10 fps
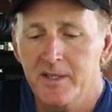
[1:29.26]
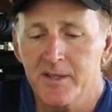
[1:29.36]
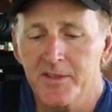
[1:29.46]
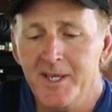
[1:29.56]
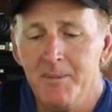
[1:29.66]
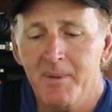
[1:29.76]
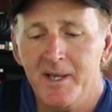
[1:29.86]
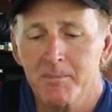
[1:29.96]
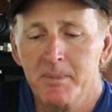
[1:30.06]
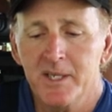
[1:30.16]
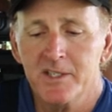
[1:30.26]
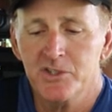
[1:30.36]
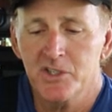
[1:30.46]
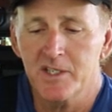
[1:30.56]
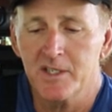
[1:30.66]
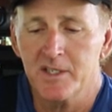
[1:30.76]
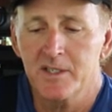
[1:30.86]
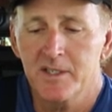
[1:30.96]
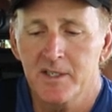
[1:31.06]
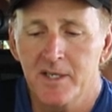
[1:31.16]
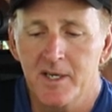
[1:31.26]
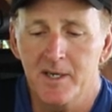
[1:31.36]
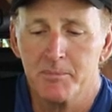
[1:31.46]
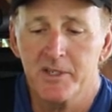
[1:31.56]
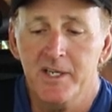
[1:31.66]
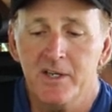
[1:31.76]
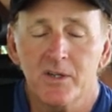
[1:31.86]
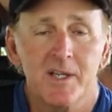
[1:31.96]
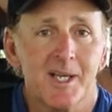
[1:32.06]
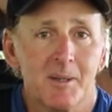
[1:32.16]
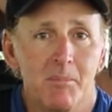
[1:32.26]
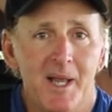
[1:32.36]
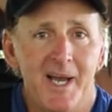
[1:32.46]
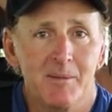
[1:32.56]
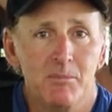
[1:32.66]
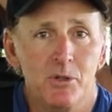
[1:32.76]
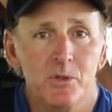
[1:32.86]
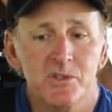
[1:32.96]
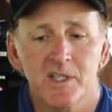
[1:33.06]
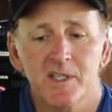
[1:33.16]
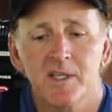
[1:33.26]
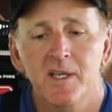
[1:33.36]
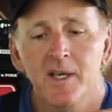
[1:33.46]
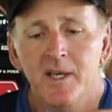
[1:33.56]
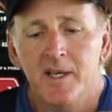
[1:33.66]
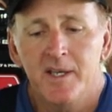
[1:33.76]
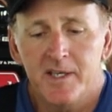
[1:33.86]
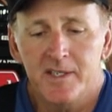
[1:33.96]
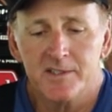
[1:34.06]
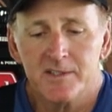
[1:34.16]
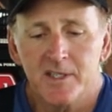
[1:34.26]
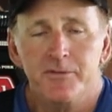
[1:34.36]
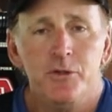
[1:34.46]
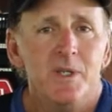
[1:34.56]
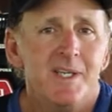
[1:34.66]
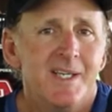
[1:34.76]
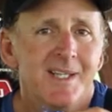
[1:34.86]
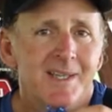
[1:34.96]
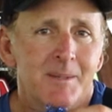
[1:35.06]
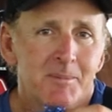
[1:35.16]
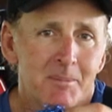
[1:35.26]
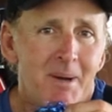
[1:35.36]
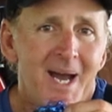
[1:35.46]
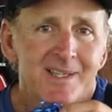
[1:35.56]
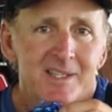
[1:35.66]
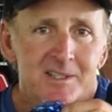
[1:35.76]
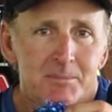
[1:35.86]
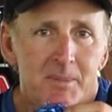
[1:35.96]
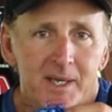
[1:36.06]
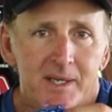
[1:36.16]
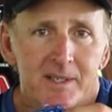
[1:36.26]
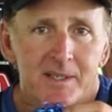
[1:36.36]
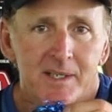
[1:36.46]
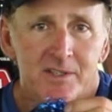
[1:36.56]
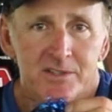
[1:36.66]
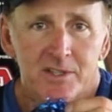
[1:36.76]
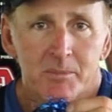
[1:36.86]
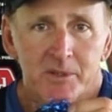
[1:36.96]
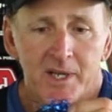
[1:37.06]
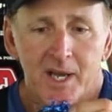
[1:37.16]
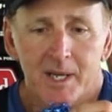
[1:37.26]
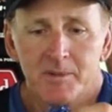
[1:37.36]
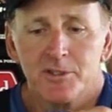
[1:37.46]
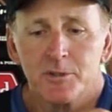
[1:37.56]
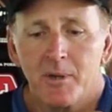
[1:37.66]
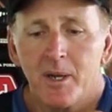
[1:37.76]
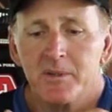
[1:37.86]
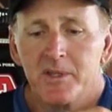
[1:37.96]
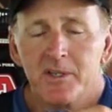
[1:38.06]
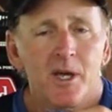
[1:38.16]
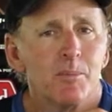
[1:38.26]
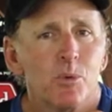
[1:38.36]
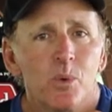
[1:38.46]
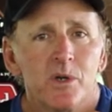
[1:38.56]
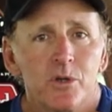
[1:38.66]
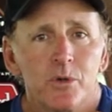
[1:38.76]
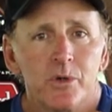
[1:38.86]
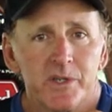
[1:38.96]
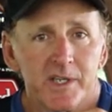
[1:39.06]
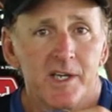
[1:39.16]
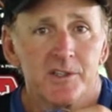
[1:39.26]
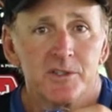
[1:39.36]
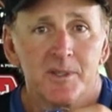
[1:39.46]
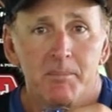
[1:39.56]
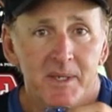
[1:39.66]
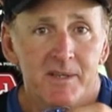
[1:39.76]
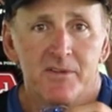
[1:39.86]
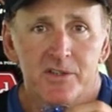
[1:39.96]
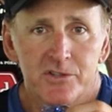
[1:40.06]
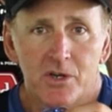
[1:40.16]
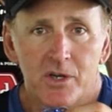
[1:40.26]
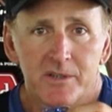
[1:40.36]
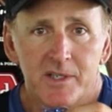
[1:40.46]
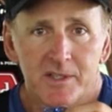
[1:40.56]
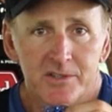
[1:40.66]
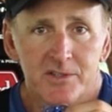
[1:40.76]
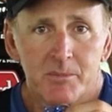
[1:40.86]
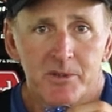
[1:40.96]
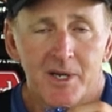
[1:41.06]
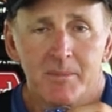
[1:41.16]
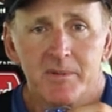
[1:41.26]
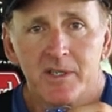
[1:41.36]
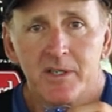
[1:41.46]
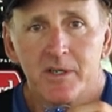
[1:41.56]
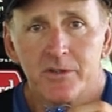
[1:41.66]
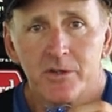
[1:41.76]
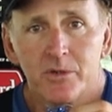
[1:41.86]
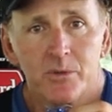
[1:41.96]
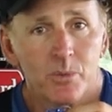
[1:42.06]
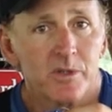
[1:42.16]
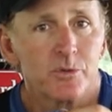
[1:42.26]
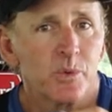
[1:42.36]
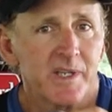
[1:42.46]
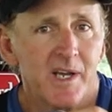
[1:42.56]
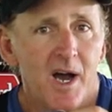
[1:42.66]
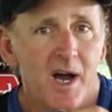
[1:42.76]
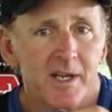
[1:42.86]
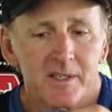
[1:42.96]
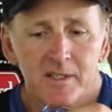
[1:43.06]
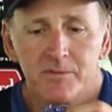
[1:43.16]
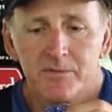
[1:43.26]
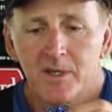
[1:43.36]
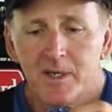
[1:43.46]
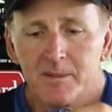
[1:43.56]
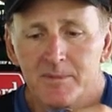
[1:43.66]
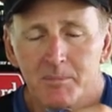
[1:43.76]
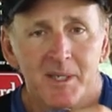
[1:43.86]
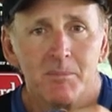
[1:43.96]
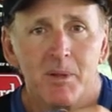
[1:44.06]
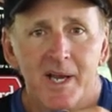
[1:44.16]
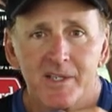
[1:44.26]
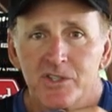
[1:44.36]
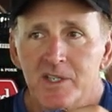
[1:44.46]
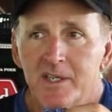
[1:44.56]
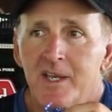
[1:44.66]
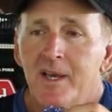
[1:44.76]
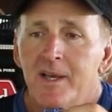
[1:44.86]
the thing about a big jig, particularly like a black and blue jig, is if you can get them to bite this bait in the summertime, this is probably the number one lure to catch big fish on in the summertime of the year during when it's really hot, the big black jig.